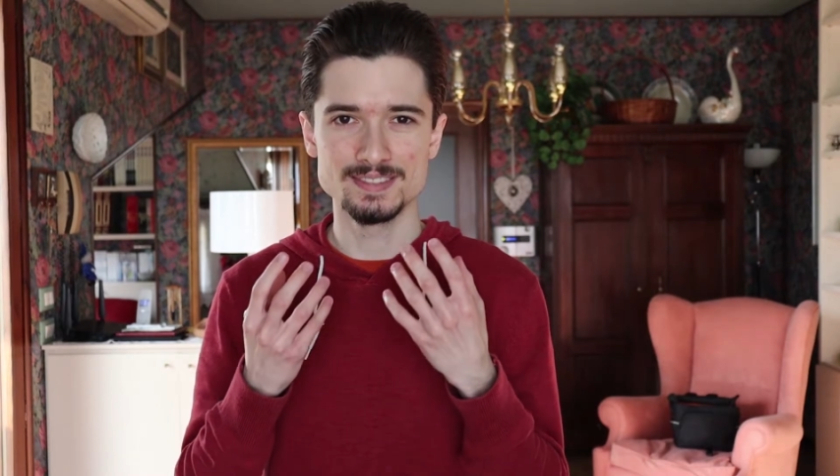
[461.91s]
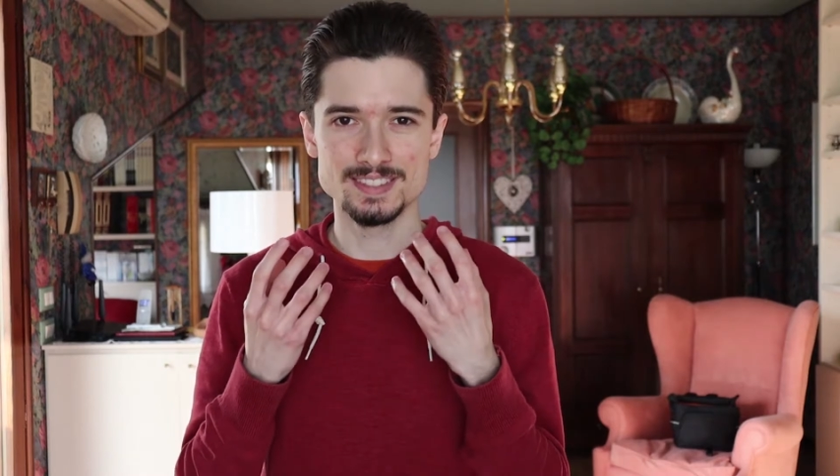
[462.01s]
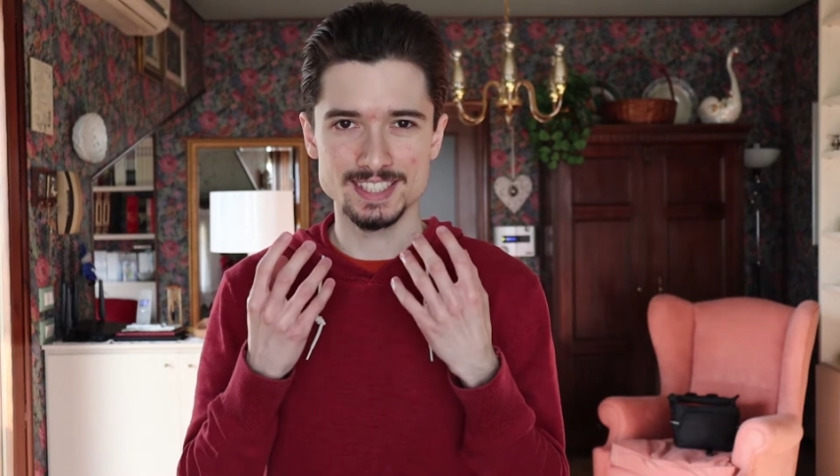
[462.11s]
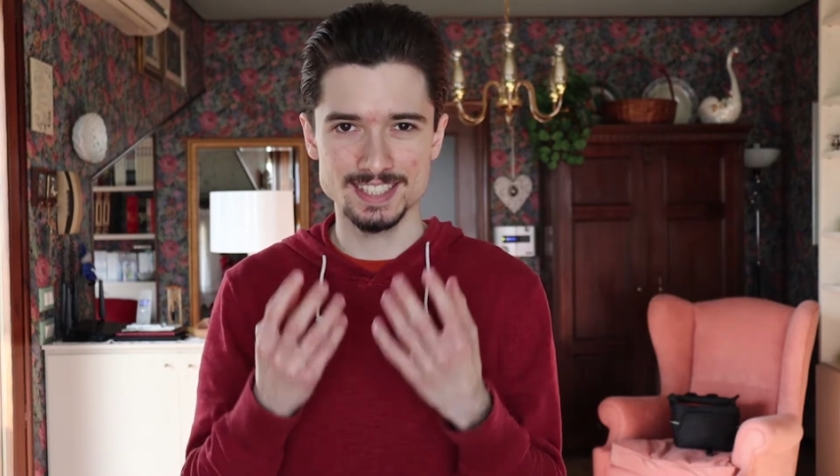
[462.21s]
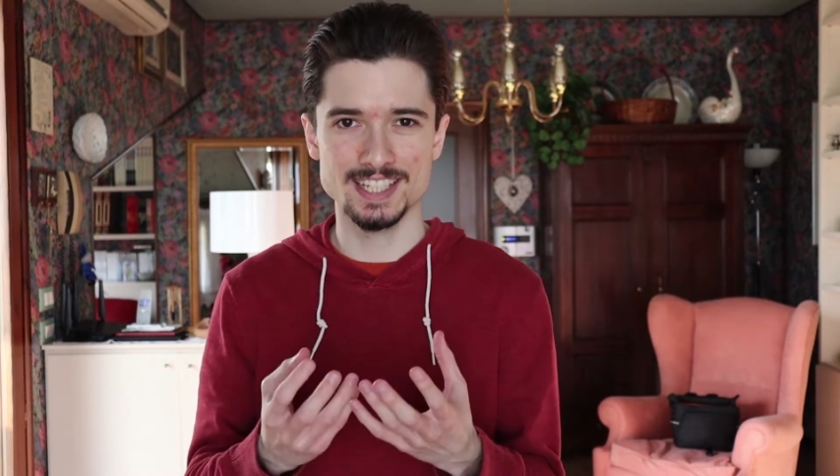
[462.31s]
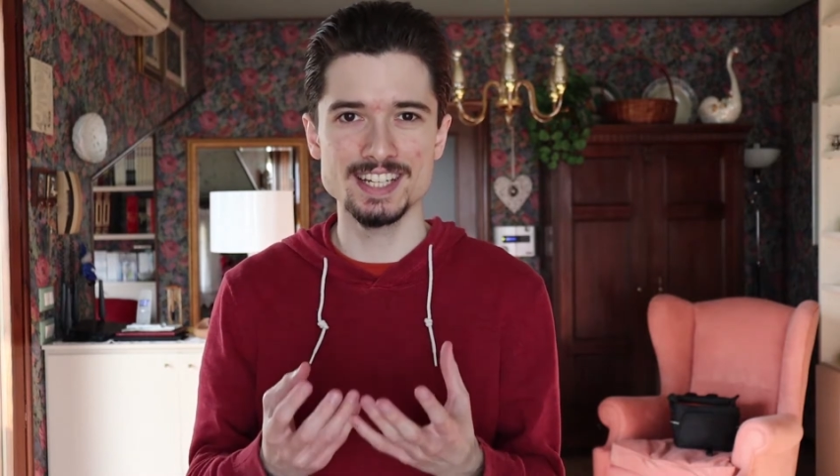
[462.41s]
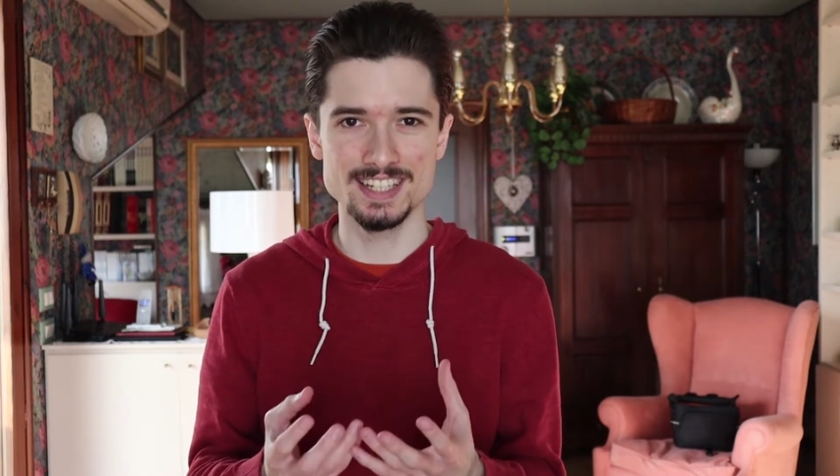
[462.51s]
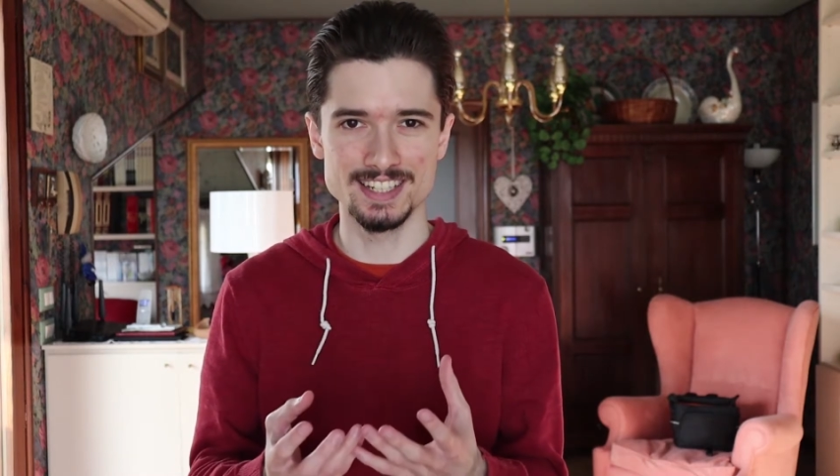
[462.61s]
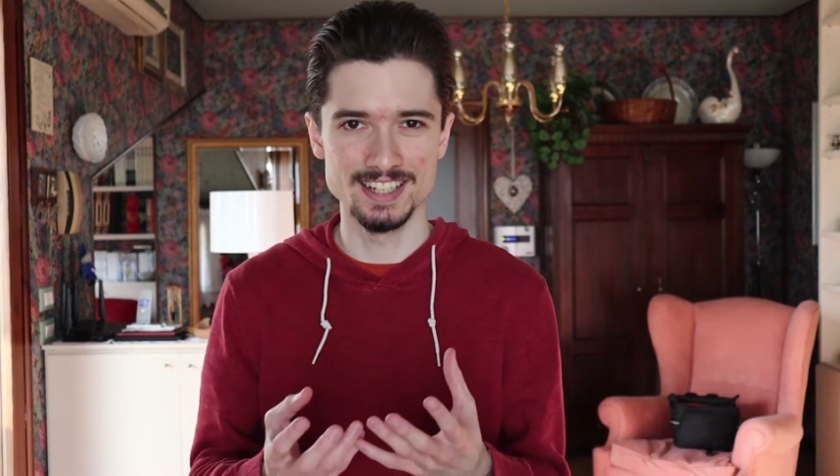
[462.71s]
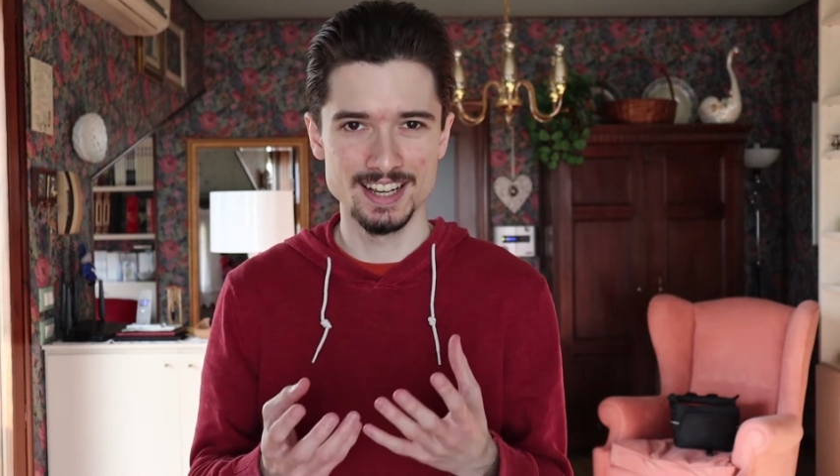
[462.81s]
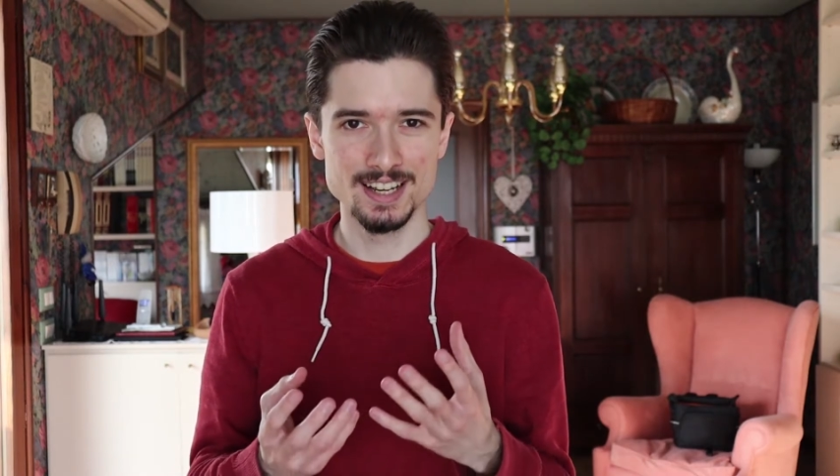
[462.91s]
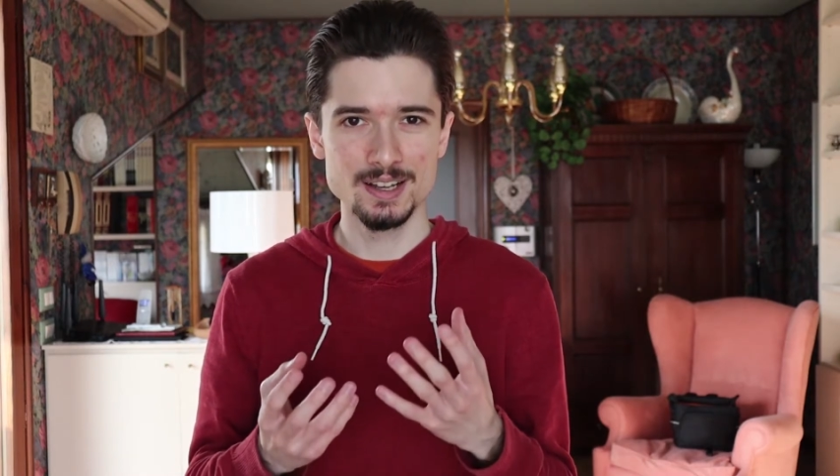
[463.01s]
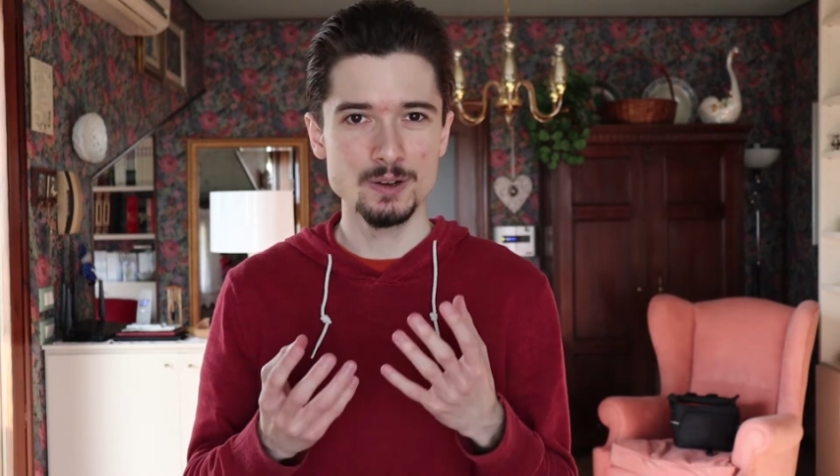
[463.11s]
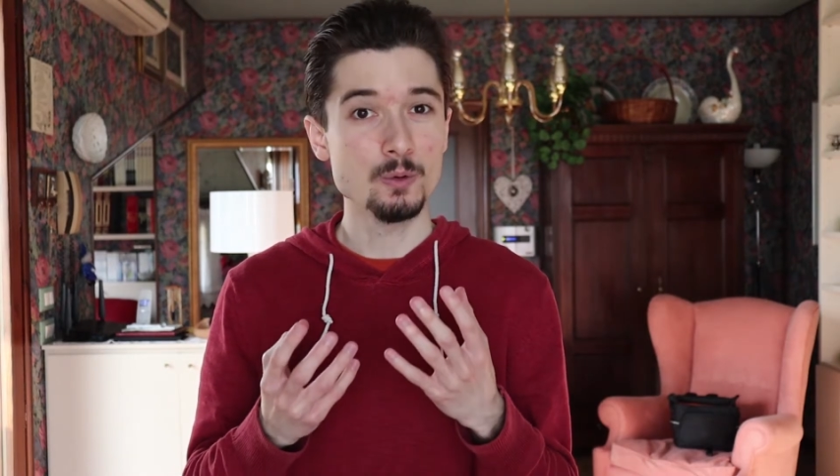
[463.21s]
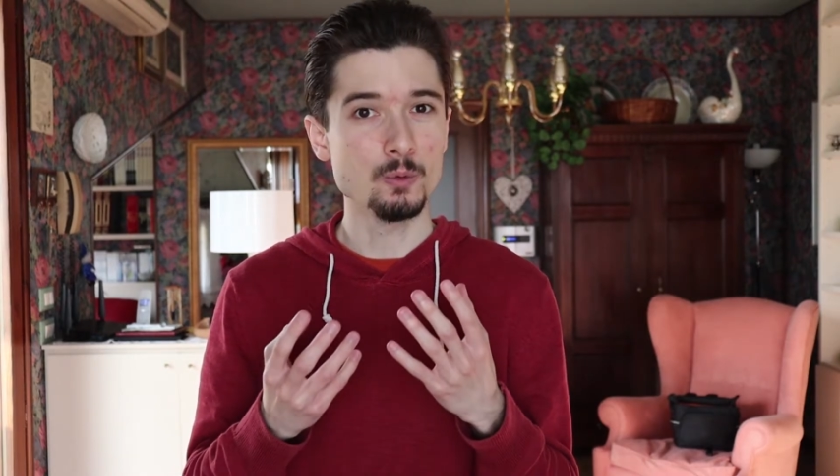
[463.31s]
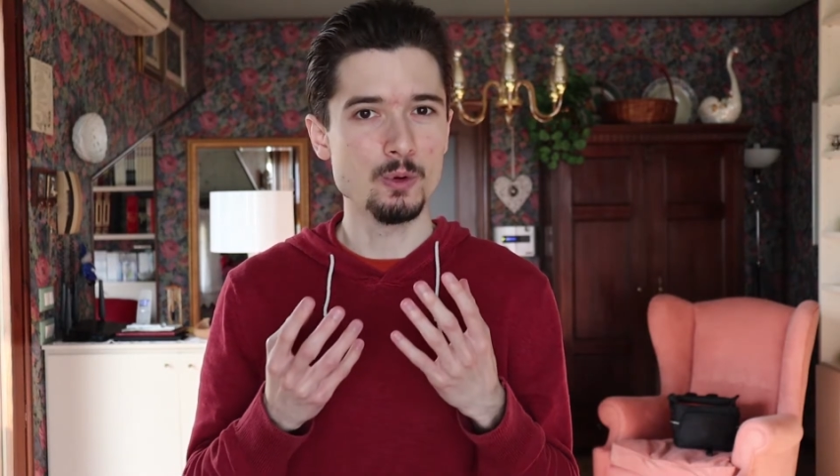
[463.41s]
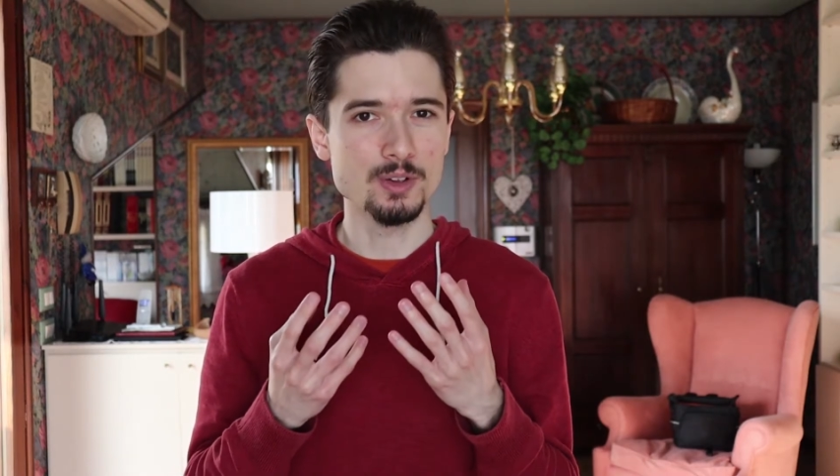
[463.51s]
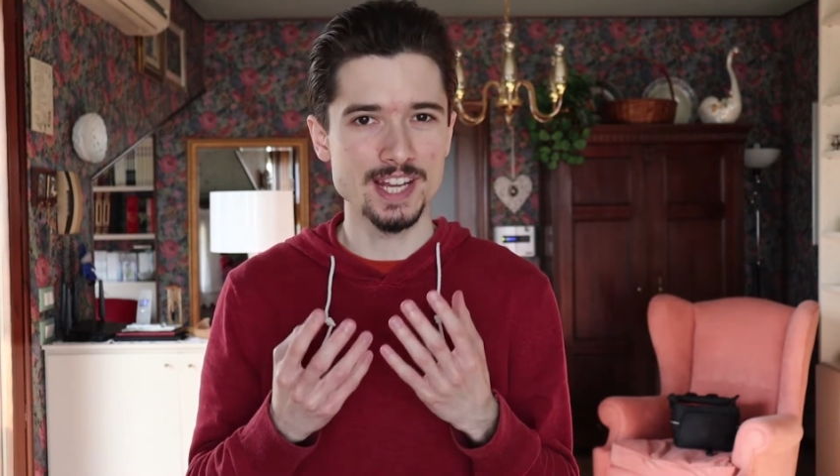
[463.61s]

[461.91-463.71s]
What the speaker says: see what